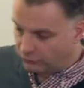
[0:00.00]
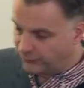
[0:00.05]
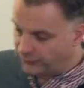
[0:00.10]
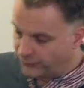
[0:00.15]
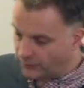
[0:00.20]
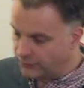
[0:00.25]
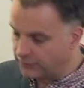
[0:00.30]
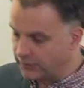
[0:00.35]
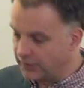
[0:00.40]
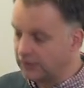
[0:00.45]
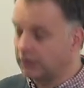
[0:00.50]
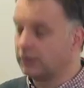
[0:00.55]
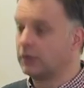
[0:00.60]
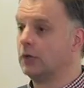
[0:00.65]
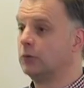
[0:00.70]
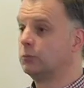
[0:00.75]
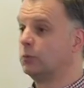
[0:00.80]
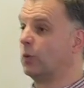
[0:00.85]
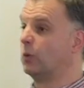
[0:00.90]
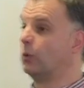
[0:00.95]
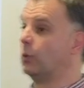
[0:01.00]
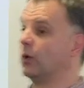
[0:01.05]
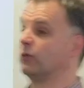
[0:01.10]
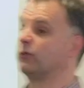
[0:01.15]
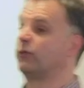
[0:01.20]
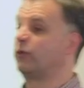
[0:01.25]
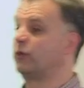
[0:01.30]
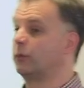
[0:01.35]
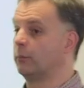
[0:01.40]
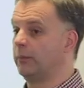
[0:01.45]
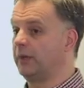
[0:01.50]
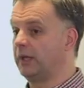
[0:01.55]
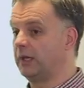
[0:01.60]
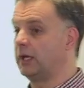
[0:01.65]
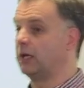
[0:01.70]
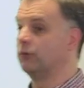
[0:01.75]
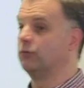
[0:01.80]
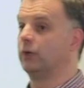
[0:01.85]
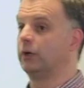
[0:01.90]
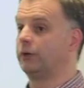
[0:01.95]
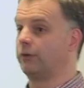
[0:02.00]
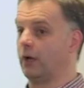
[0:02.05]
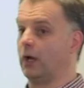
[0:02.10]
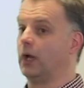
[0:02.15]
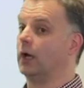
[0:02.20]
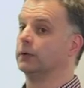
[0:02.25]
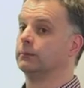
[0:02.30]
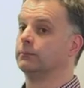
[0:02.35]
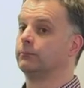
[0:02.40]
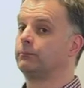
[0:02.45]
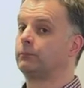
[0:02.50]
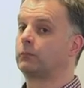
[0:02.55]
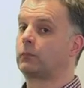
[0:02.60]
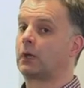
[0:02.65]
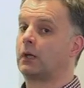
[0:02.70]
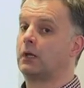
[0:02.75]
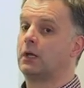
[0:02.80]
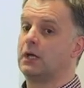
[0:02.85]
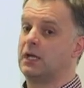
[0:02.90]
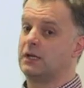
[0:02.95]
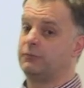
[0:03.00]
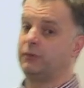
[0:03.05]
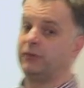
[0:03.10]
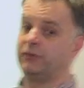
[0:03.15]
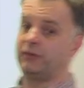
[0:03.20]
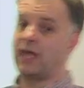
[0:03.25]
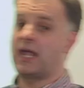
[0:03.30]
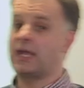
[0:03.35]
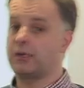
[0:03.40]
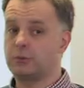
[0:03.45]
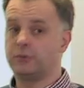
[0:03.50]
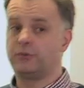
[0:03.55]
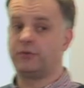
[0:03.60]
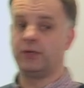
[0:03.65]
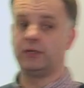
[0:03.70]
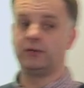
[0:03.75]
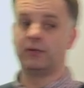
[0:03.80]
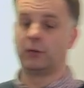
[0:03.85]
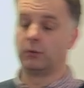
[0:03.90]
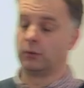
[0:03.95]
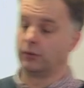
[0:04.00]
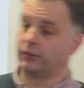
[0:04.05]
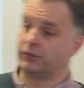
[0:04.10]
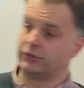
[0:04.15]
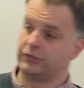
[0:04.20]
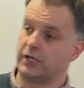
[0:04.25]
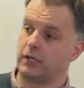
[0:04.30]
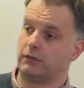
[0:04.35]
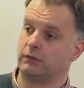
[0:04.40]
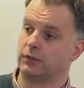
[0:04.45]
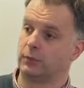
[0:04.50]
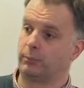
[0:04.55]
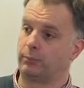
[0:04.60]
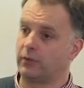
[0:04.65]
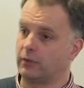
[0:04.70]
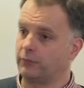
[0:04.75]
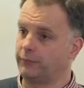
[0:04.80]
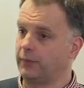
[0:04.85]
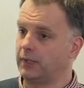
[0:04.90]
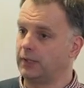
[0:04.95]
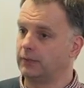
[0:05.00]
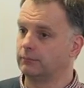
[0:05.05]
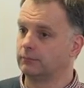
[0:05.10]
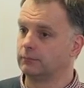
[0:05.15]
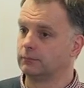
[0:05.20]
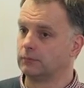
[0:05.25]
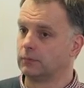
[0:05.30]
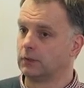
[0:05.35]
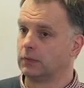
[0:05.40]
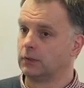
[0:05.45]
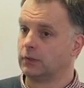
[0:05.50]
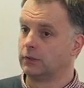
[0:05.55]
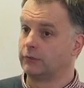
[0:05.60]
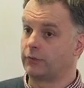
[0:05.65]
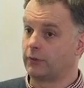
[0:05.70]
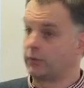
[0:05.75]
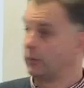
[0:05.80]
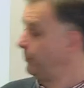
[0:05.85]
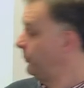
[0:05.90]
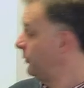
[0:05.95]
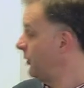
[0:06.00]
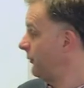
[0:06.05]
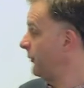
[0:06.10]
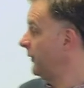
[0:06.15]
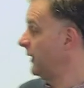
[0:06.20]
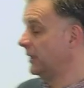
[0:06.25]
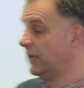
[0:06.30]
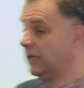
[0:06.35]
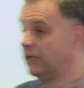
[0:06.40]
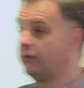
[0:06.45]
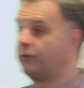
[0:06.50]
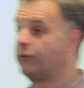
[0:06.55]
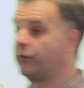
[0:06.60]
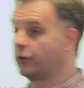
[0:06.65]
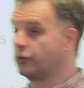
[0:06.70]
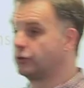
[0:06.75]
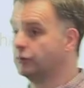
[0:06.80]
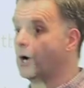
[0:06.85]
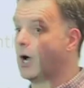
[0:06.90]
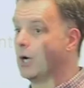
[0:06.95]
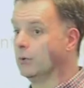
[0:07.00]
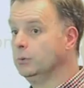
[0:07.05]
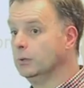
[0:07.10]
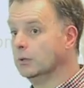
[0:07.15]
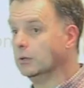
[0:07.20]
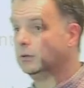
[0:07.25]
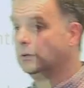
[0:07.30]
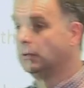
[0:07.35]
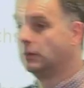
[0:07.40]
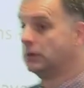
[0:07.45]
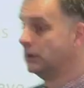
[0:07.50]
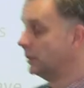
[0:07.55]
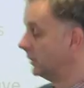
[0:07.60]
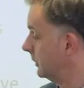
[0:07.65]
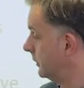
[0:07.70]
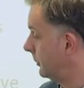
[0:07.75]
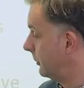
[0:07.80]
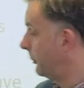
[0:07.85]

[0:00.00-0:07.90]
funding will want something in return. If it's equity, they'll want a share in the profit, so the profit needs to grow the